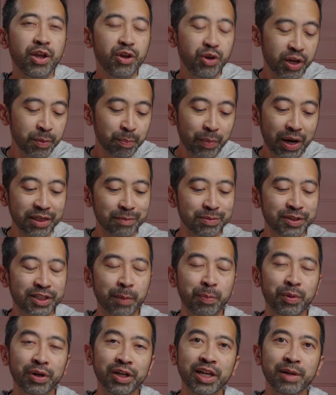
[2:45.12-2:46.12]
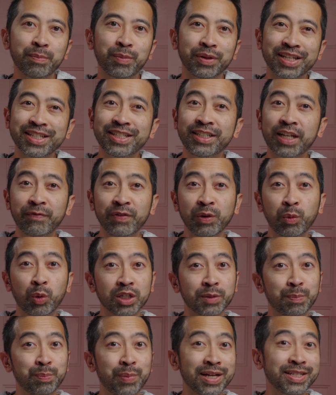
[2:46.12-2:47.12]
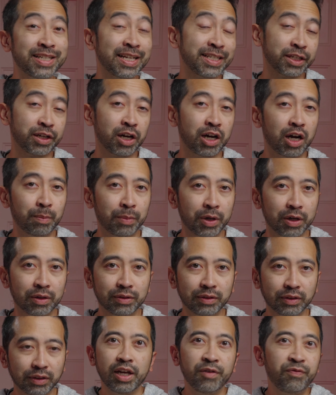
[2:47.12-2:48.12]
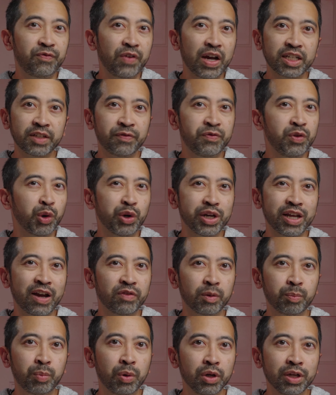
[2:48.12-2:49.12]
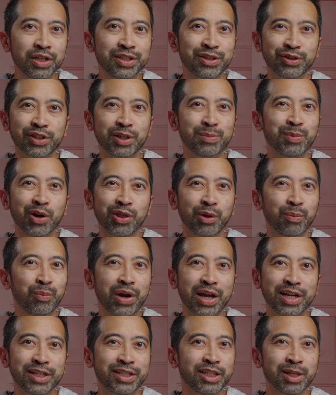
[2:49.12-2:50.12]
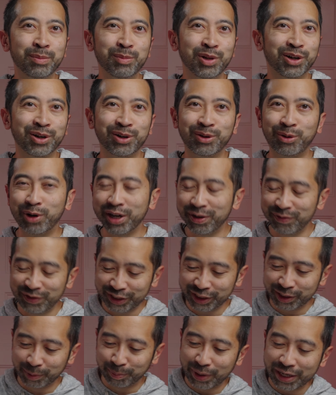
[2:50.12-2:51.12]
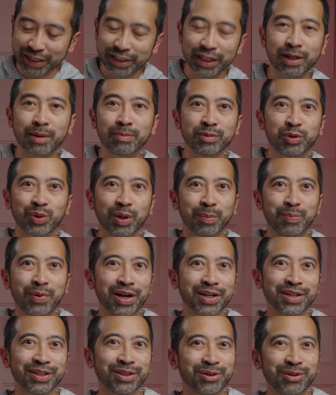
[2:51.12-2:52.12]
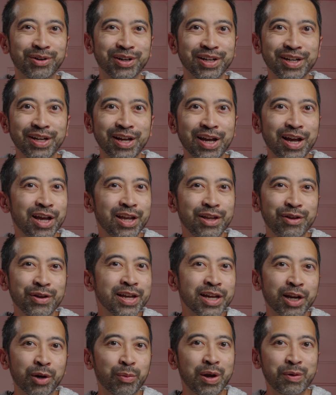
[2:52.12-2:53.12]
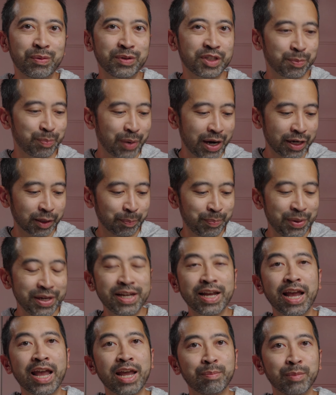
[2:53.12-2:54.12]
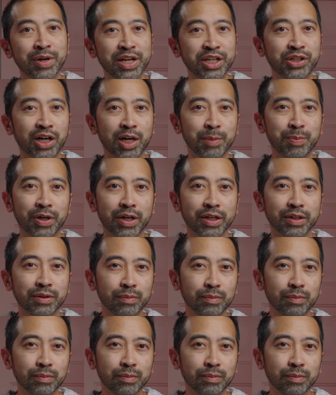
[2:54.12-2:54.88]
You can buy them separately, but this definitely works best as a combo. In fact, if you already have the Puluz or some other brand similar, or even just a base that comes with a Pocket 3, you can get away with just buying the PK8 mini tripod.